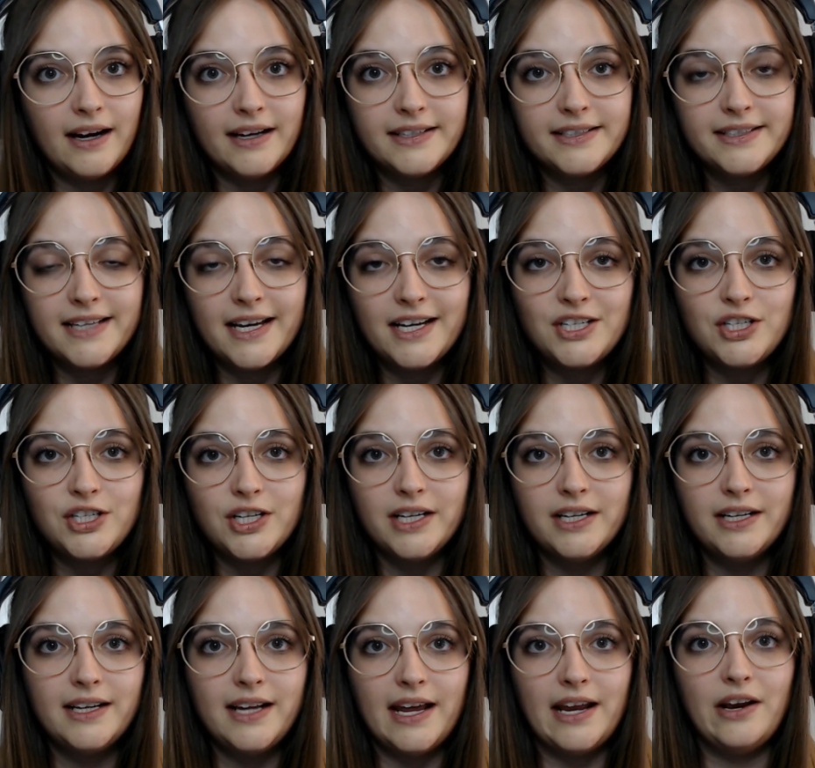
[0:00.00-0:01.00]

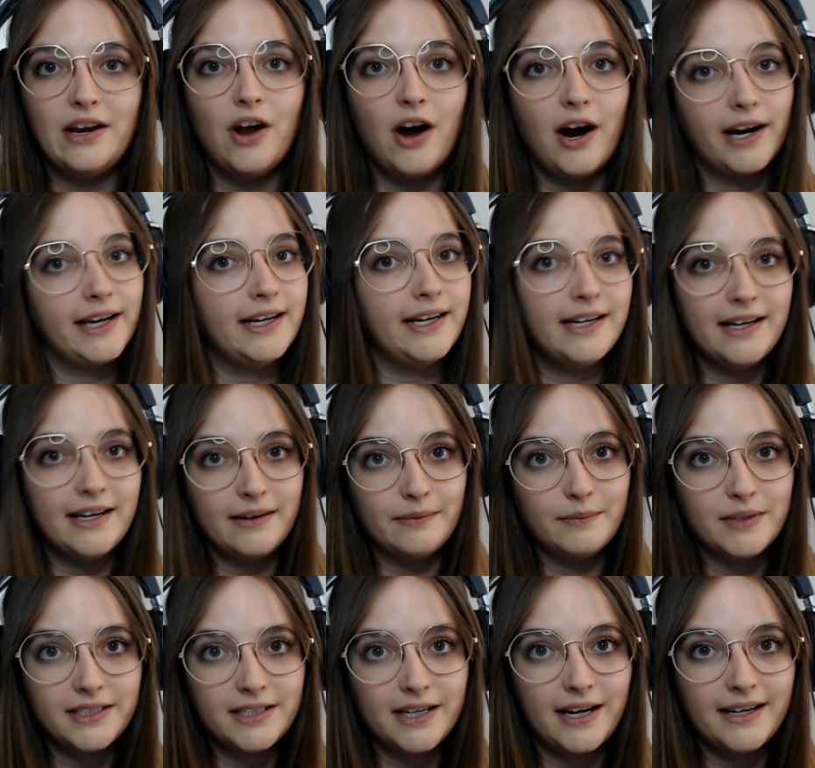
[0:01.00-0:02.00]
session and not getting
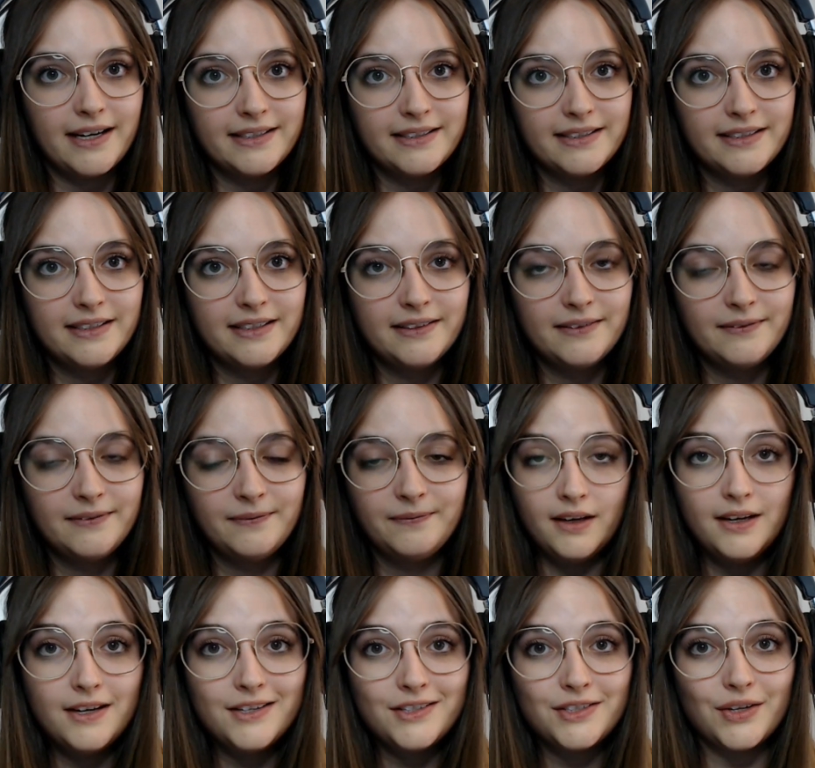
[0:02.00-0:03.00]
hypnotized.
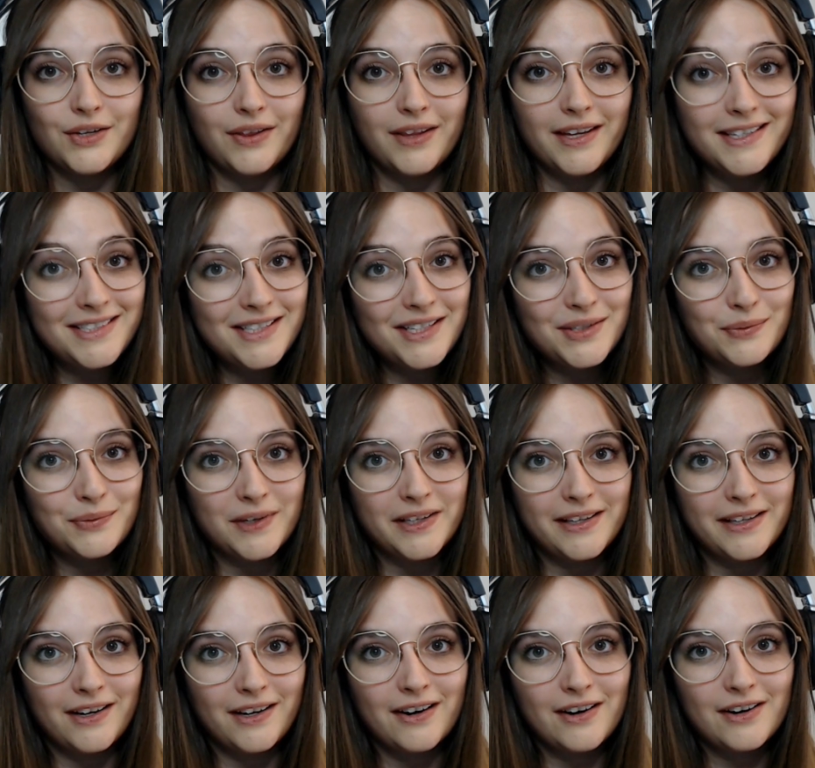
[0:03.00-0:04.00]
So this is where
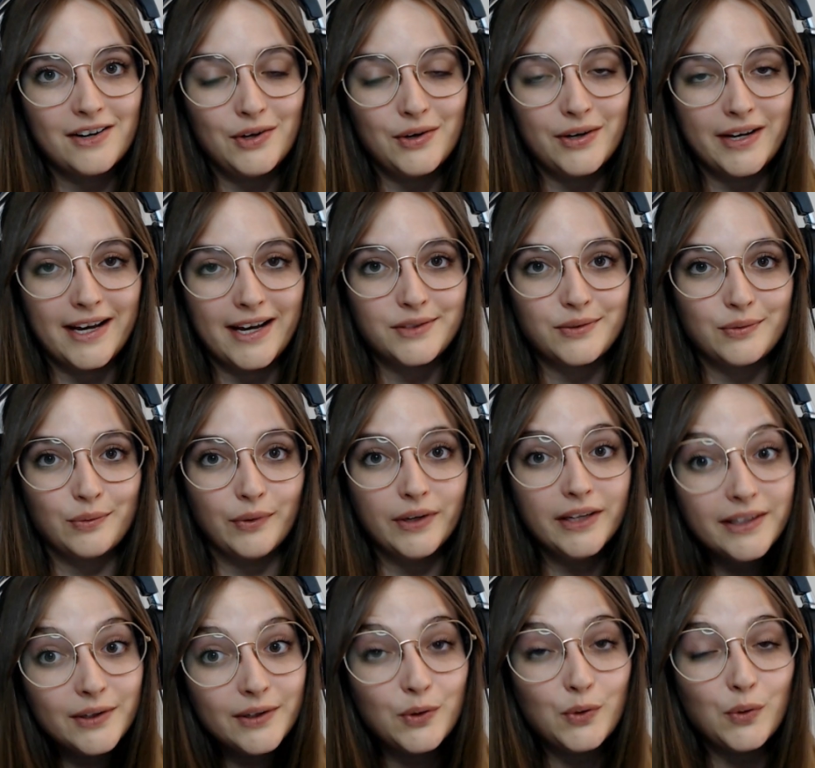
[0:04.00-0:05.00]
the article gets
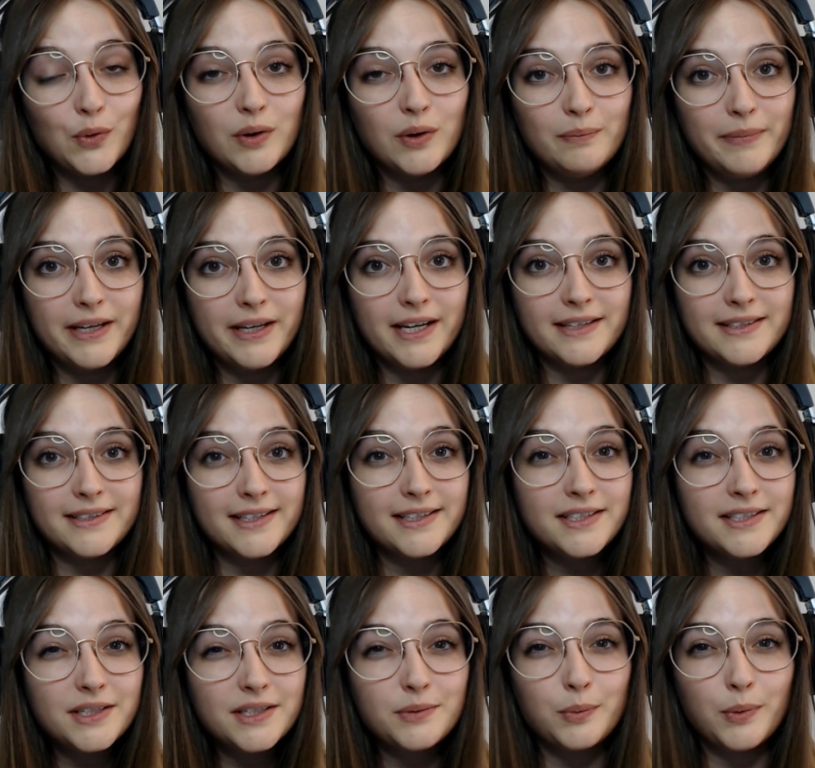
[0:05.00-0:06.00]
really cool, because
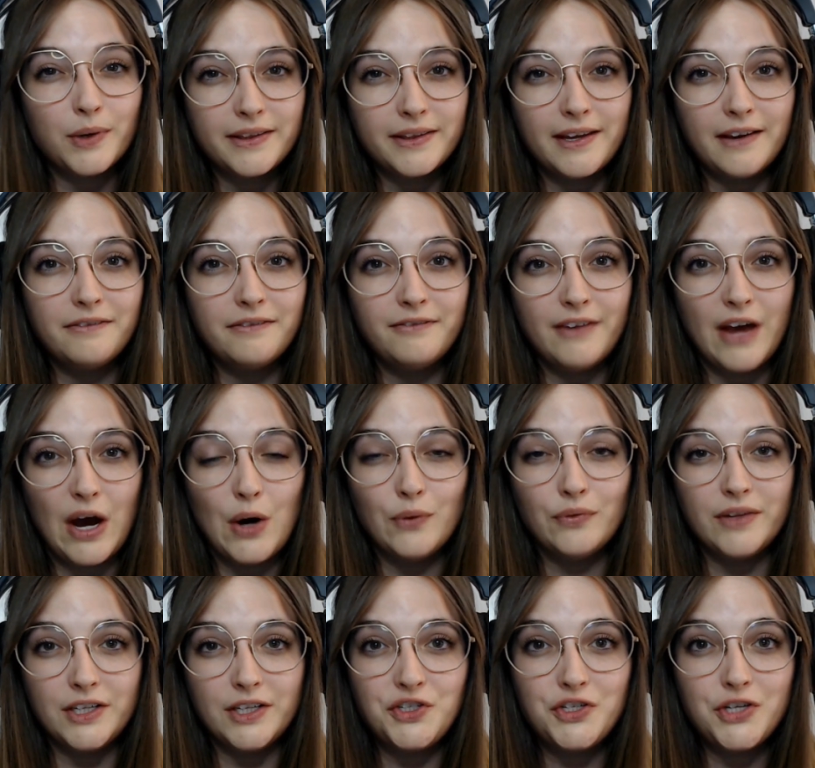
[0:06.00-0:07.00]
this is where they
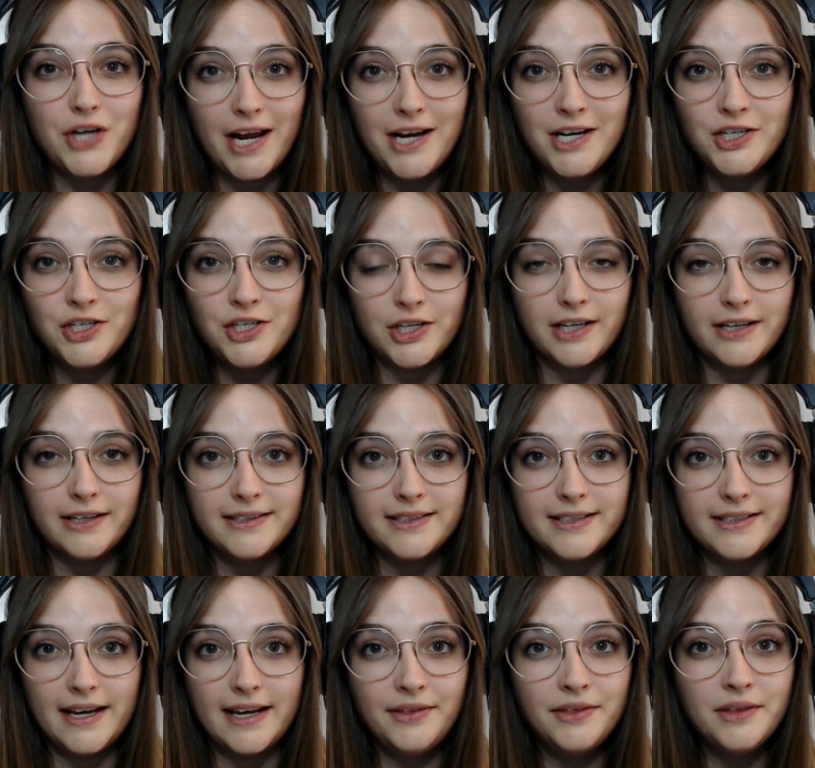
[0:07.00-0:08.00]
found the
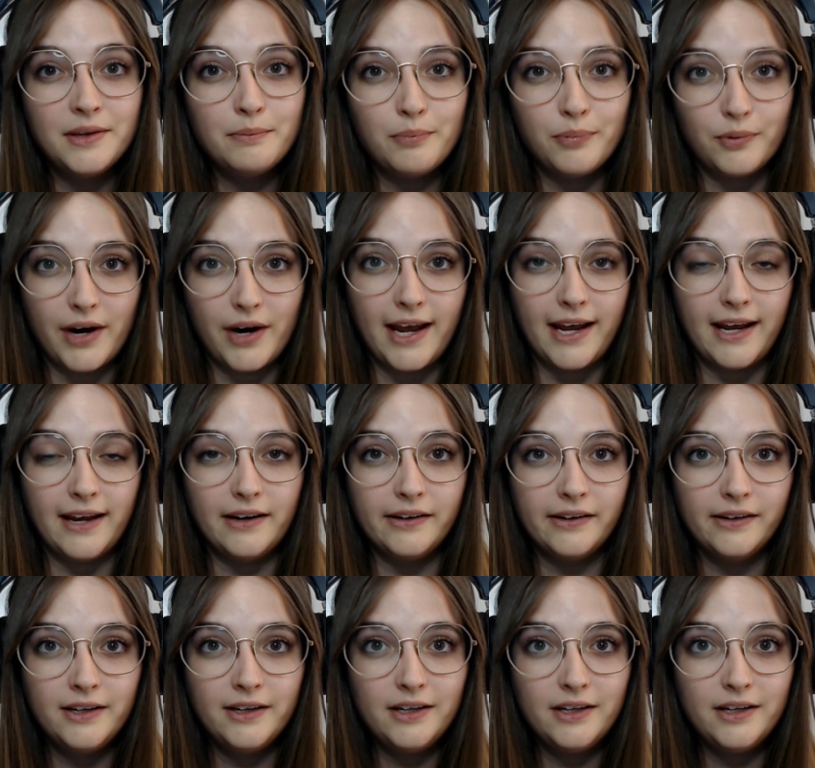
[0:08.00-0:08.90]
changes in the brain